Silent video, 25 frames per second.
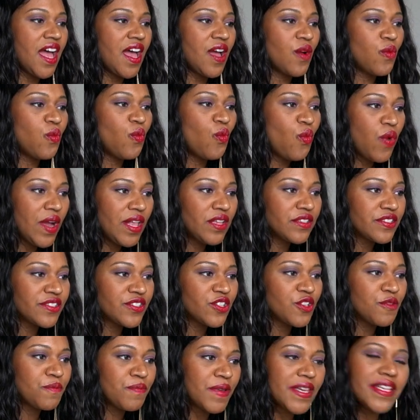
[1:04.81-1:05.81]
will
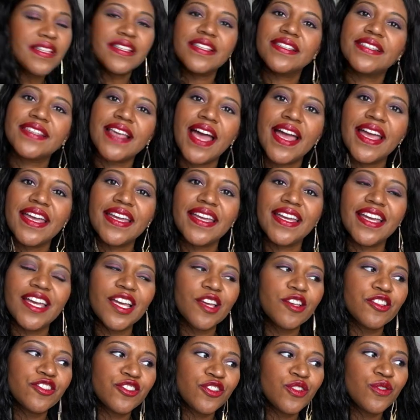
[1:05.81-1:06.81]
soon be
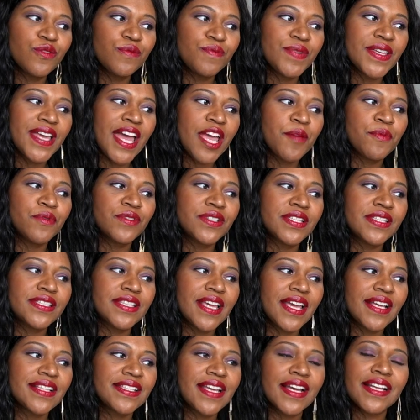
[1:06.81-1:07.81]
able to say
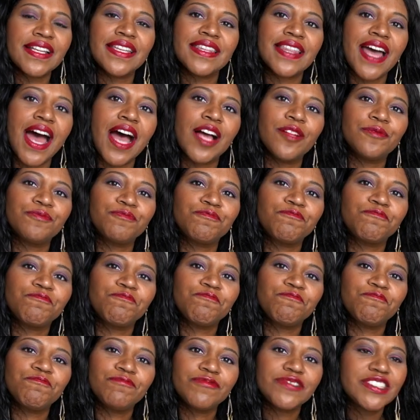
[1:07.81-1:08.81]
exactly that.
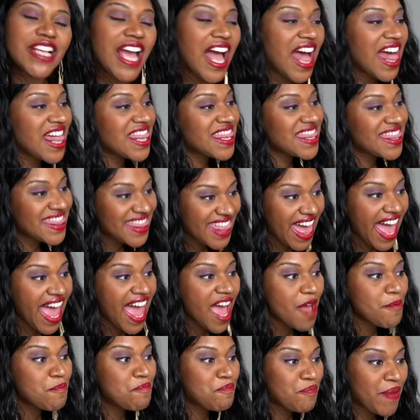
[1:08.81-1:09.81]

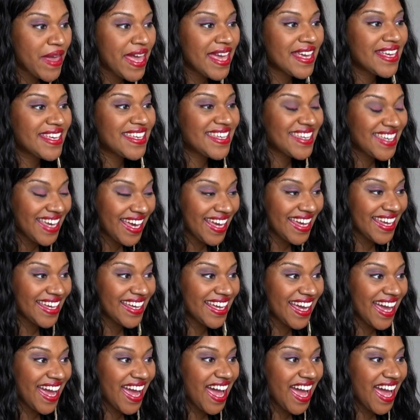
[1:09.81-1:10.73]
Their big gig,